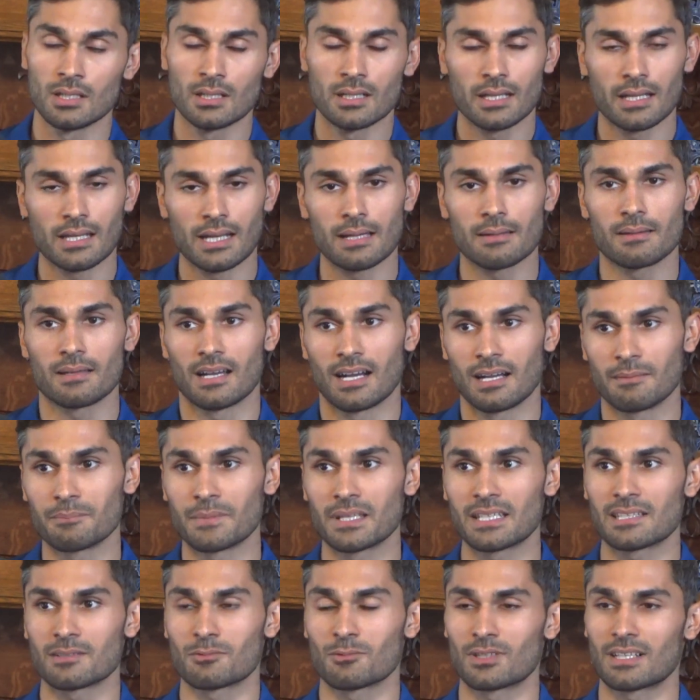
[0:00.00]
And I
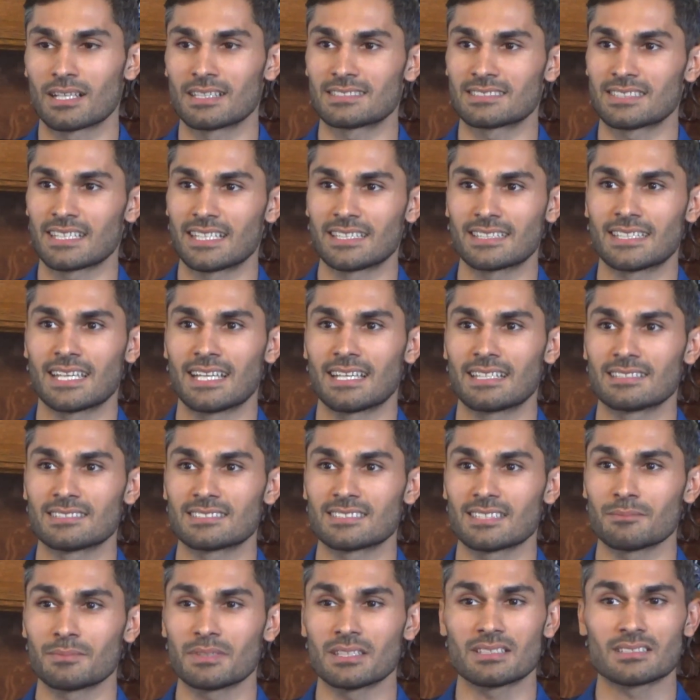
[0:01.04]
mean it when I say that
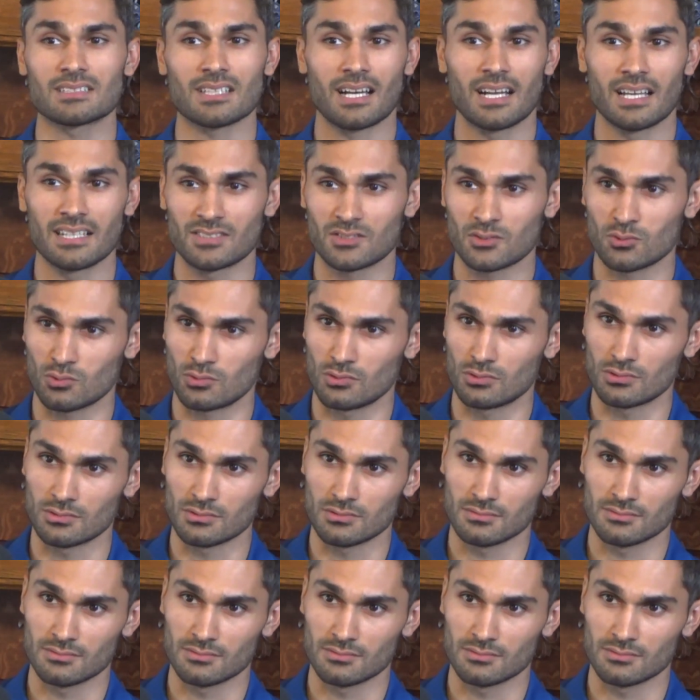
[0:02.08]
some of these high school